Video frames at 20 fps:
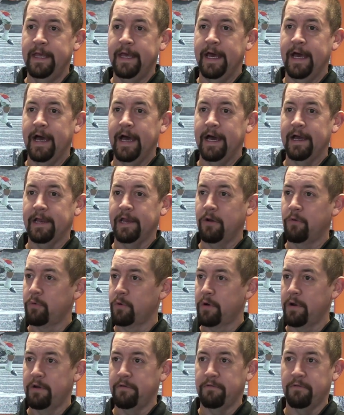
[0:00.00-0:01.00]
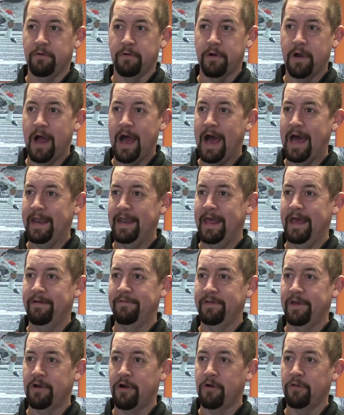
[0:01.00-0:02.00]
We're hot and
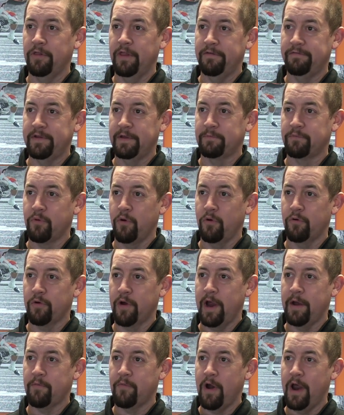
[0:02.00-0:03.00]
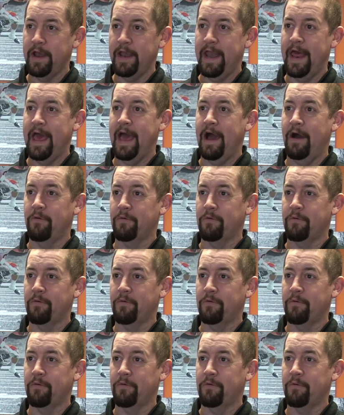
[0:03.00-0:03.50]
heavy in our lifting program right now.